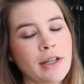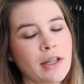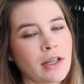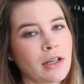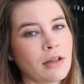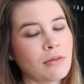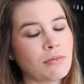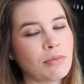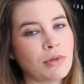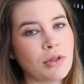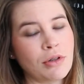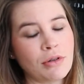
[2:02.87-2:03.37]
the
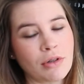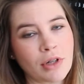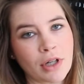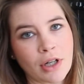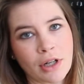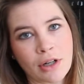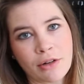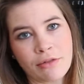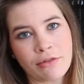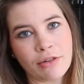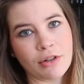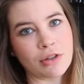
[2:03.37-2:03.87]

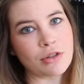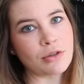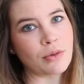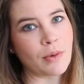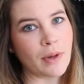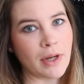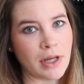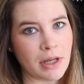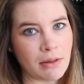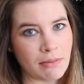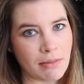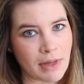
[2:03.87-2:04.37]
computer for
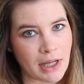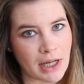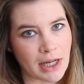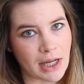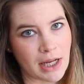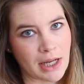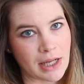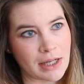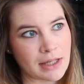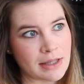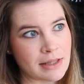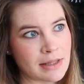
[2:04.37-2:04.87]
20
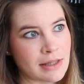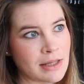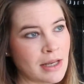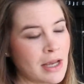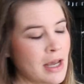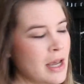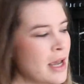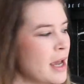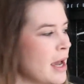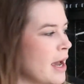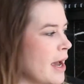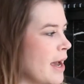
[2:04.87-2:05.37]
minutes
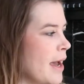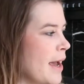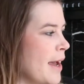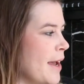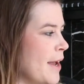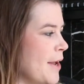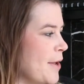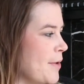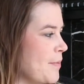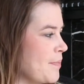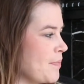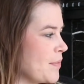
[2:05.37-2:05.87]

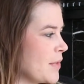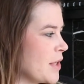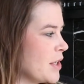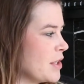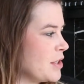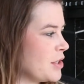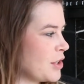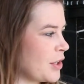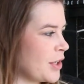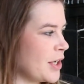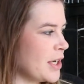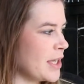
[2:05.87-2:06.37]

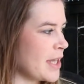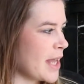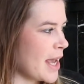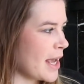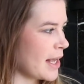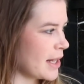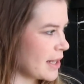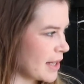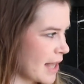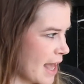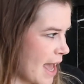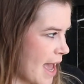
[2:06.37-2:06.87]
during
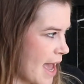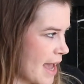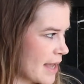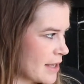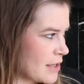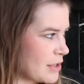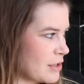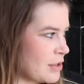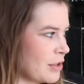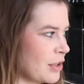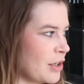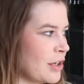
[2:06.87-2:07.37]
that
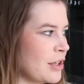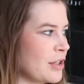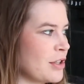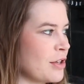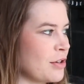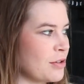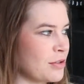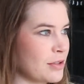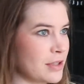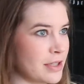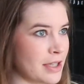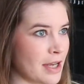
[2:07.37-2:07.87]
class, or
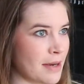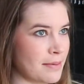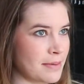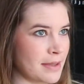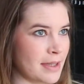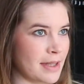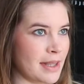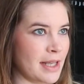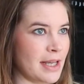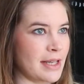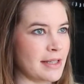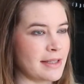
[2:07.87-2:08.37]
those types
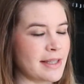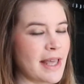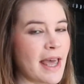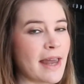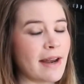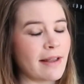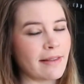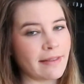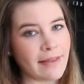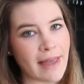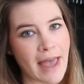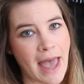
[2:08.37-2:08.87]
of things,
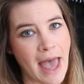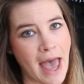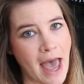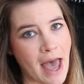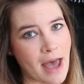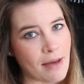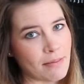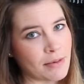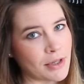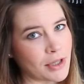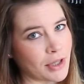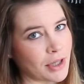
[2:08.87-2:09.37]
had a
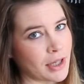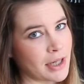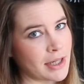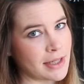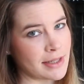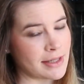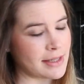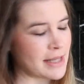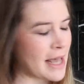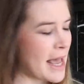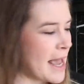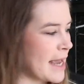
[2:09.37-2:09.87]
lab
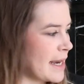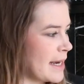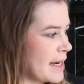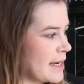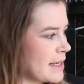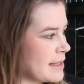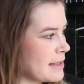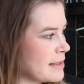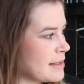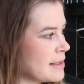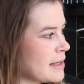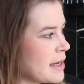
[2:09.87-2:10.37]
during
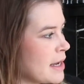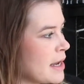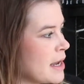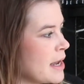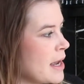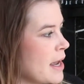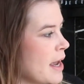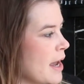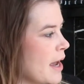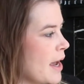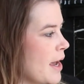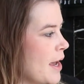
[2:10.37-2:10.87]
science.
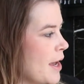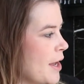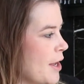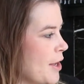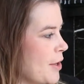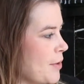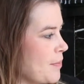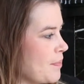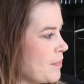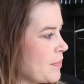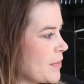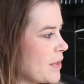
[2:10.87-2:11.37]

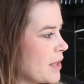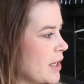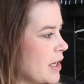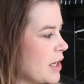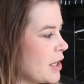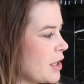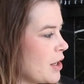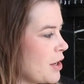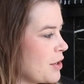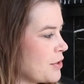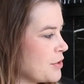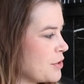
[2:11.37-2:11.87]
They
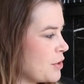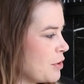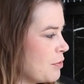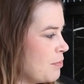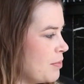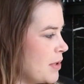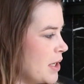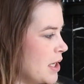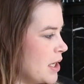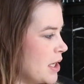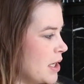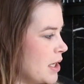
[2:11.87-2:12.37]
could also
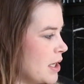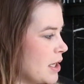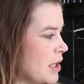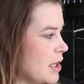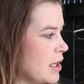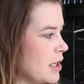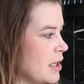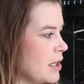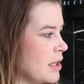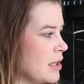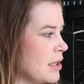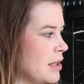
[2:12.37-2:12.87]
be
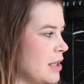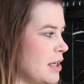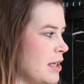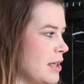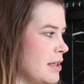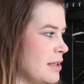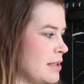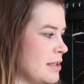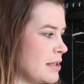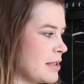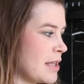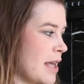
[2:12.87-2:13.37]

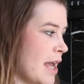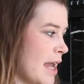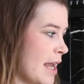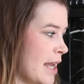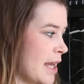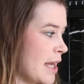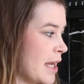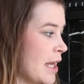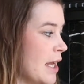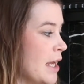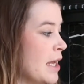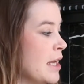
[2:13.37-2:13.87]
things
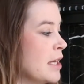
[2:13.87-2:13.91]
like